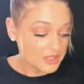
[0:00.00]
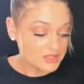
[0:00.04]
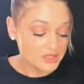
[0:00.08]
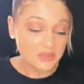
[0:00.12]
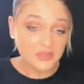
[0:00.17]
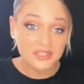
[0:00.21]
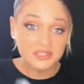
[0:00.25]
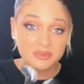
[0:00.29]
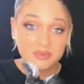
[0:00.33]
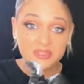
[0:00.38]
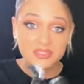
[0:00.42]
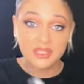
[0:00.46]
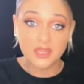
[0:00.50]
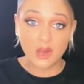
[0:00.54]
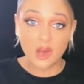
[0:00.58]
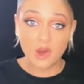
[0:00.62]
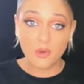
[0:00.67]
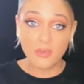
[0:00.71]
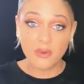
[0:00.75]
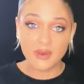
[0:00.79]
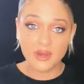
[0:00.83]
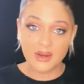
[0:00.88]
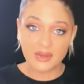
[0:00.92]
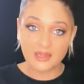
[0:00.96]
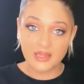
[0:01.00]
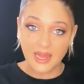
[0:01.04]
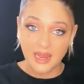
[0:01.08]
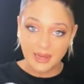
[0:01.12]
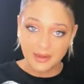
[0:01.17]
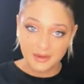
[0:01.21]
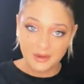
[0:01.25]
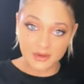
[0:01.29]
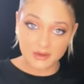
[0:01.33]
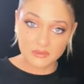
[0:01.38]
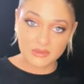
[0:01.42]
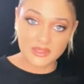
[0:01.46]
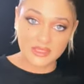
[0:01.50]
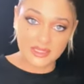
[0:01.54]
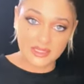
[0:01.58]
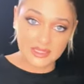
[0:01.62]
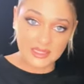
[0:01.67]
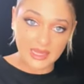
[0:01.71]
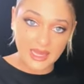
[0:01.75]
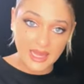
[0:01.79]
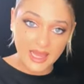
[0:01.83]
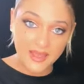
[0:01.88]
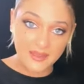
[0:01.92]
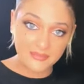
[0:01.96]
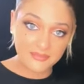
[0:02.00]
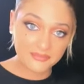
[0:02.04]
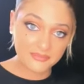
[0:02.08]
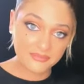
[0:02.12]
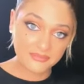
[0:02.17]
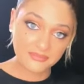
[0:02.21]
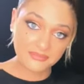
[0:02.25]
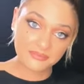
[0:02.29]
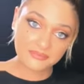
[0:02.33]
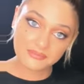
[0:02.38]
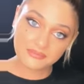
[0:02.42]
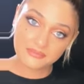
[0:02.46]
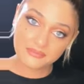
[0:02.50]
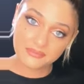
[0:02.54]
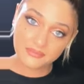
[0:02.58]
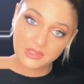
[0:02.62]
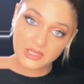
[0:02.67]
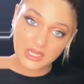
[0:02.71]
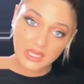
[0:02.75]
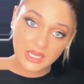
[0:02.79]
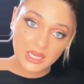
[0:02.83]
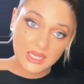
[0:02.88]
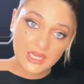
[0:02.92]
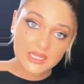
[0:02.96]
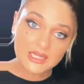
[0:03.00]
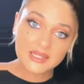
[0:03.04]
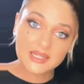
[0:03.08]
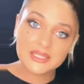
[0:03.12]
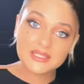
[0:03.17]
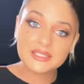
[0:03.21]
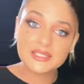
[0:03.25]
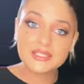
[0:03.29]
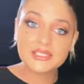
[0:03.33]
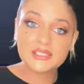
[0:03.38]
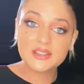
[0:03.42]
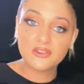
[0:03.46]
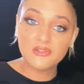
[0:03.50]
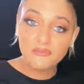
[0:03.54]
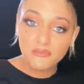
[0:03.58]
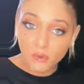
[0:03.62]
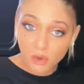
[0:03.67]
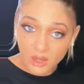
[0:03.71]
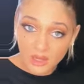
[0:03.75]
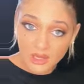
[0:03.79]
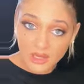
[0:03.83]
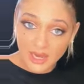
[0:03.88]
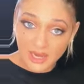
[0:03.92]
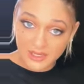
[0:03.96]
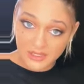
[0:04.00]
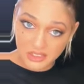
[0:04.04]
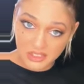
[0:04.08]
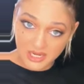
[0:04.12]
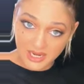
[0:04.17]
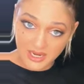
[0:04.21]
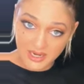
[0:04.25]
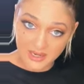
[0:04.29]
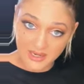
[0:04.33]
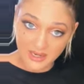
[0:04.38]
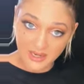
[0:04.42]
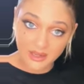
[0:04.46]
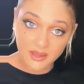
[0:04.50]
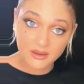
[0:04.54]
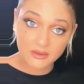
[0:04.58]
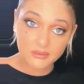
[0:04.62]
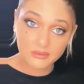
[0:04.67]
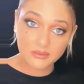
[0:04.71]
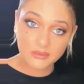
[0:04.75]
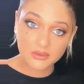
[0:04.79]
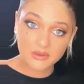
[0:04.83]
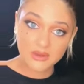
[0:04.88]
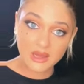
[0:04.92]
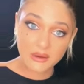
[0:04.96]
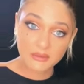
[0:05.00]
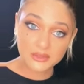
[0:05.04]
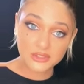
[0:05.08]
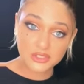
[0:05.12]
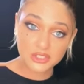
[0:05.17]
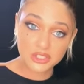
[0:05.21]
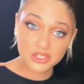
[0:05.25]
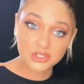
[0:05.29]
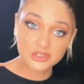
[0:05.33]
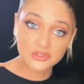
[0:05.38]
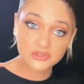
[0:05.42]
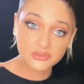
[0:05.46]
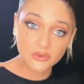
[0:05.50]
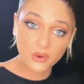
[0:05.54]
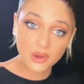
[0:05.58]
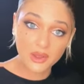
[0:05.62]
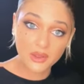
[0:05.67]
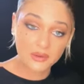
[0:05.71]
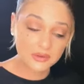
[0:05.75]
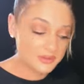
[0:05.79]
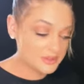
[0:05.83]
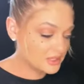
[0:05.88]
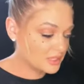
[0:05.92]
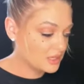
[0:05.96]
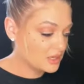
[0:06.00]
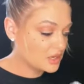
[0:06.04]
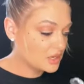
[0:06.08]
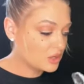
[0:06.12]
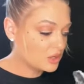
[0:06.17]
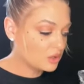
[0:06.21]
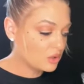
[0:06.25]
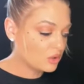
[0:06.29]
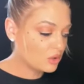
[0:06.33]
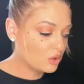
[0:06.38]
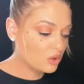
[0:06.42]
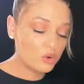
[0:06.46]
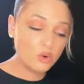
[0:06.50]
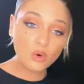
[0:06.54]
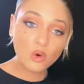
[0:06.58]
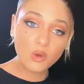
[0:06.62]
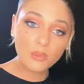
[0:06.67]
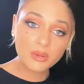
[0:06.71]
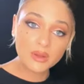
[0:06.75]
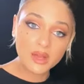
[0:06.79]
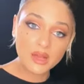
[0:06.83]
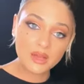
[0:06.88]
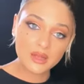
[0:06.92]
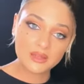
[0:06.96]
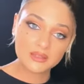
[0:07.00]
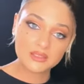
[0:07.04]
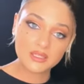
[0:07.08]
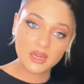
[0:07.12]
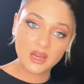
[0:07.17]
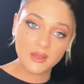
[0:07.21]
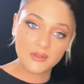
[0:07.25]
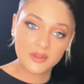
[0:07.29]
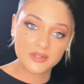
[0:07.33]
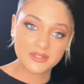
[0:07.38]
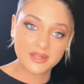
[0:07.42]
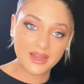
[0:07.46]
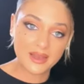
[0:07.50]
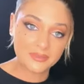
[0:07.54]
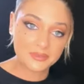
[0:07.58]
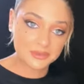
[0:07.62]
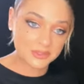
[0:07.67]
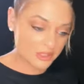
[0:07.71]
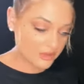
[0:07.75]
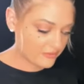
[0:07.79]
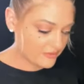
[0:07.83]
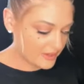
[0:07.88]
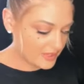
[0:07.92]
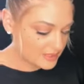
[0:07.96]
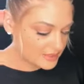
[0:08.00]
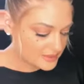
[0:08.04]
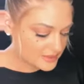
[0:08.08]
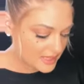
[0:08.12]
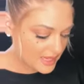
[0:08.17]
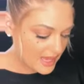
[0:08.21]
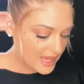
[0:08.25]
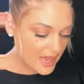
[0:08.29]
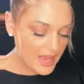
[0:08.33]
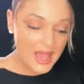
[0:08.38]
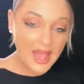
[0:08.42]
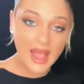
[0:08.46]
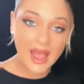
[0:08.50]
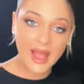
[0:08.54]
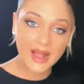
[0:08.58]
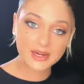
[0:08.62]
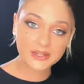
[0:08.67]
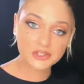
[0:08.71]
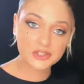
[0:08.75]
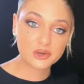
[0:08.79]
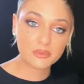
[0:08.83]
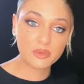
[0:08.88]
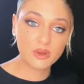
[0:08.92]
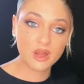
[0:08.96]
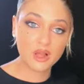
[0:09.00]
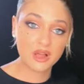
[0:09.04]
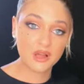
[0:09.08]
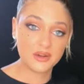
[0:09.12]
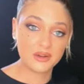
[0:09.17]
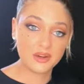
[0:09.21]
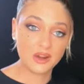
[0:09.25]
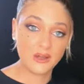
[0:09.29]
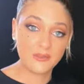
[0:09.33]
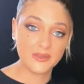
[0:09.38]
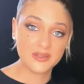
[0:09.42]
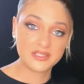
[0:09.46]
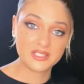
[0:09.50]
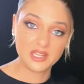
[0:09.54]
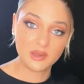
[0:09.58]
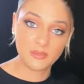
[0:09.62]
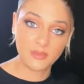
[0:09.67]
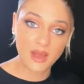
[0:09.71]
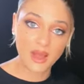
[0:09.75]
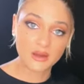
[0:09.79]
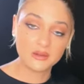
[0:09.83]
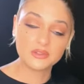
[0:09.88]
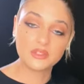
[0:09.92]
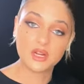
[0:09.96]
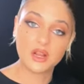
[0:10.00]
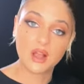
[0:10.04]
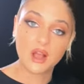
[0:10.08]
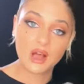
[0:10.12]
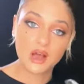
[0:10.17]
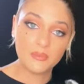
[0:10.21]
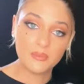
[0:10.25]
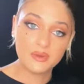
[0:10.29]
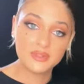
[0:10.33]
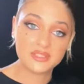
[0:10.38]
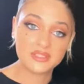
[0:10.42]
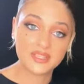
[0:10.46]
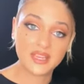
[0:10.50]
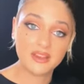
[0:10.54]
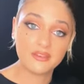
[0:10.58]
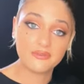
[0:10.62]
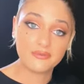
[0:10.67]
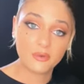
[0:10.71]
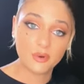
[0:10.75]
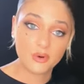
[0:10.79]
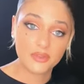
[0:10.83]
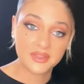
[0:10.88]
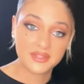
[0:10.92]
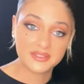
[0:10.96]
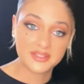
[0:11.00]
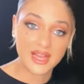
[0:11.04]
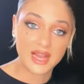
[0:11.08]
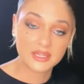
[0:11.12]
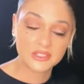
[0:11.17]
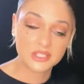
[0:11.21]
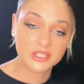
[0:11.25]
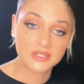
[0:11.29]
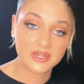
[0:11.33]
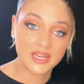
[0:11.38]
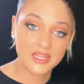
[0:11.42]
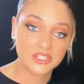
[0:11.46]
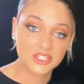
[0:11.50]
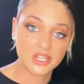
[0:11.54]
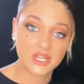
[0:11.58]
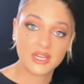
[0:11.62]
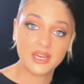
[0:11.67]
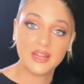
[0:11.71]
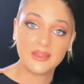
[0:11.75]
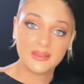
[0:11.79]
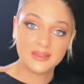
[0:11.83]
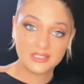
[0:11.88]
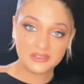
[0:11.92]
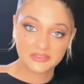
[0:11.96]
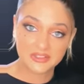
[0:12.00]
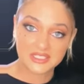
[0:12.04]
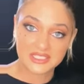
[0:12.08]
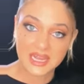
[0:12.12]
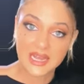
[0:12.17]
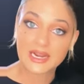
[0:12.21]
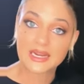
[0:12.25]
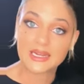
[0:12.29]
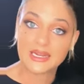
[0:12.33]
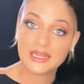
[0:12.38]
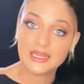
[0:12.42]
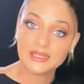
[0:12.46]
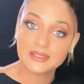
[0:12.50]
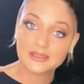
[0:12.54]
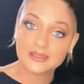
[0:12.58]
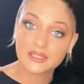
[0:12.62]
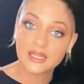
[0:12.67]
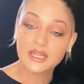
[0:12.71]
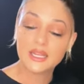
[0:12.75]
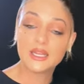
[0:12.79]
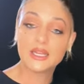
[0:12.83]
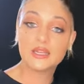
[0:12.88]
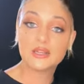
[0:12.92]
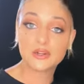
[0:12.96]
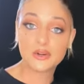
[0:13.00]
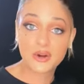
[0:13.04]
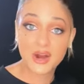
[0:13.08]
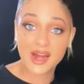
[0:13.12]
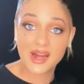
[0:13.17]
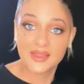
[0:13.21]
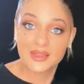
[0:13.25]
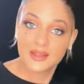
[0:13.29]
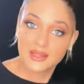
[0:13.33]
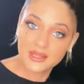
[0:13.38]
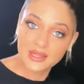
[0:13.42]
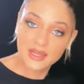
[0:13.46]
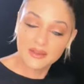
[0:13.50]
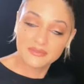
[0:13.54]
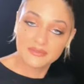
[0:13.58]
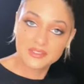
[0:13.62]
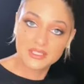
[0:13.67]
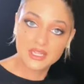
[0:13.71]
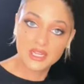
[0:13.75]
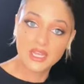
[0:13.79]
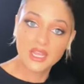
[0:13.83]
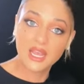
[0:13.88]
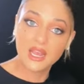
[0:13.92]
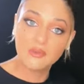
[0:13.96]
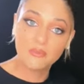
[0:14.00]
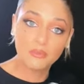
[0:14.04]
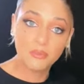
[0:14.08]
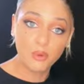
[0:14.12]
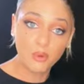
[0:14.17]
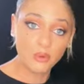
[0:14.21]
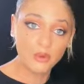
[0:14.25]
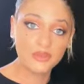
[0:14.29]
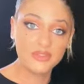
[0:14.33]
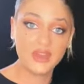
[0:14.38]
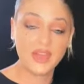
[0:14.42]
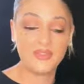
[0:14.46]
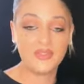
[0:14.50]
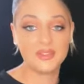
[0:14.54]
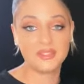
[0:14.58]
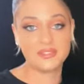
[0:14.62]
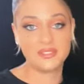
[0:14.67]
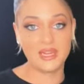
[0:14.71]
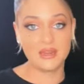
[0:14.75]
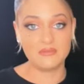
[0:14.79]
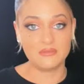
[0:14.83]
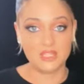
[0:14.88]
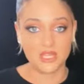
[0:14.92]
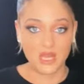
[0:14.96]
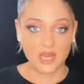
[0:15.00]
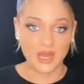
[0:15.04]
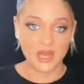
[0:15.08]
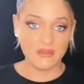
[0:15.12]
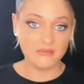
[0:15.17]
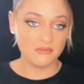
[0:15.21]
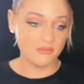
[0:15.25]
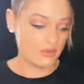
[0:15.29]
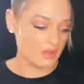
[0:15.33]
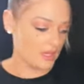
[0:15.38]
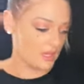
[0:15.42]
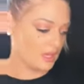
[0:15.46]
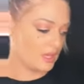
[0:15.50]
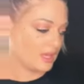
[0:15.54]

So this was the open air lightener with the clay. This is the foliage technique. That was two foils, Cool Blonde on the top surface, Extra Blonde on the tip out to compensate for the saturation in the different techniques, creating the lift in both at the same time.